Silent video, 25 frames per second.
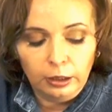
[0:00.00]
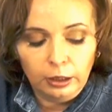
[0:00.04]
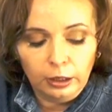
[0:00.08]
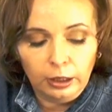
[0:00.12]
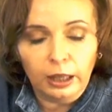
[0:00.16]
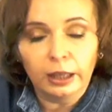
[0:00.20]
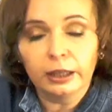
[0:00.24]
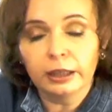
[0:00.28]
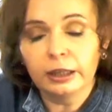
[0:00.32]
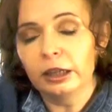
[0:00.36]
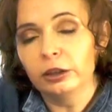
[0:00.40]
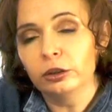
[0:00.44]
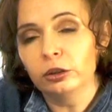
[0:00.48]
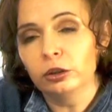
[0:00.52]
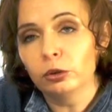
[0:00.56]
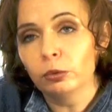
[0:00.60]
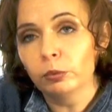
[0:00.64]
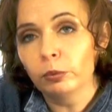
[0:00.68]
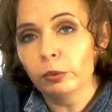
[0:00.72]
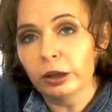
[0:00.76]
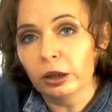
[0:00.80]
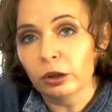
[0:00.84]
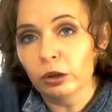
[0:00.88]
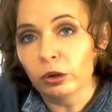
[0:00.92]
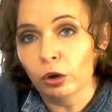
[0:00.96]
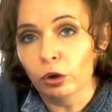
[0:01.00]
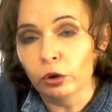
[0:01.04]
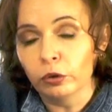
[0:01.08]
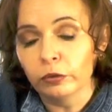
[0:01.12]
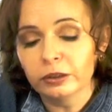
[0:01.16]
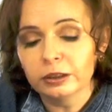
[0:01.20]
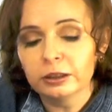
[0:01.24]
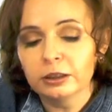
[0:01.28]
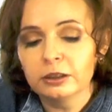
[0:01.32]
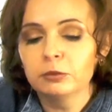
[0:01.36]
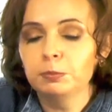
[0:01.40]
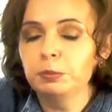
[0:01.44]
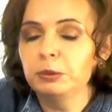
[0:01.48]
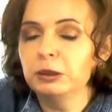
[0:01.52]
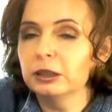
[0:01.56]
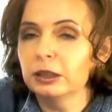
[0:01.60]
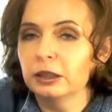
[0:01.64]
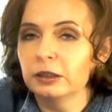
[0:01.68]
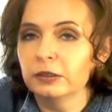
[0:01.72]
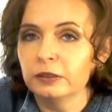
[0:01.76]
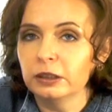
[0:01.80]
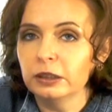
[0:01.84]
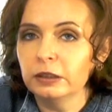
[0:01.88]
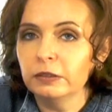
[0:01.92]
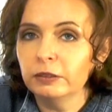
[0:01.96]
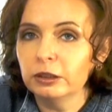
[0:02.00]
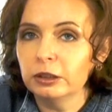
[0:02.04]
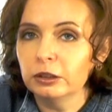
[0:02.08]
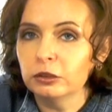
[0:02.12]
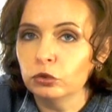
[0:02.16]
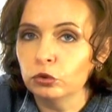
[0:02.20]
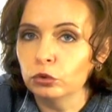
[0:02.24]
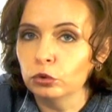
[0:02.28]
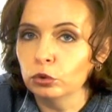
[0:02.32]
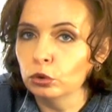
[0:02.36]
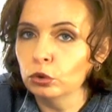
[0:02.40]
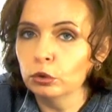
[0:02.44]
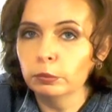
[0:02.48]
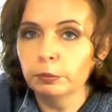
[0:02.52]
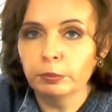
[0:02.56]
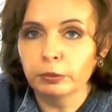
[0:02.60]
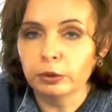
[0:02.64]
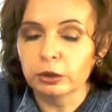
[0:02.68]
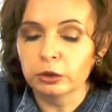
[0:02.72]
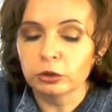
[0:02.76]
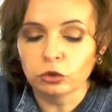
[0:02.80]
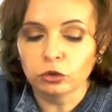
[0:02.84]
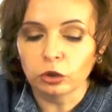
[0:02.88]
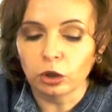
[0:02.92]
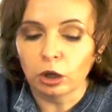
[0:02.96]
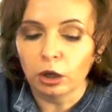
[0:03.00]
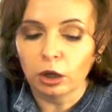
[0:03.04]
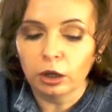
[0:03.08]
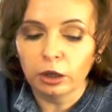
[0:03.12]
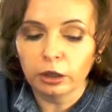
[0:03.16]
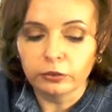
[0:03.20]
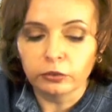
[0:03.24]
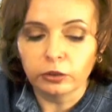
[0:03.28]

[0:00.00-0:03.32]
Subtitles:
Again, you don't want to go over this because even a soup or a sauce,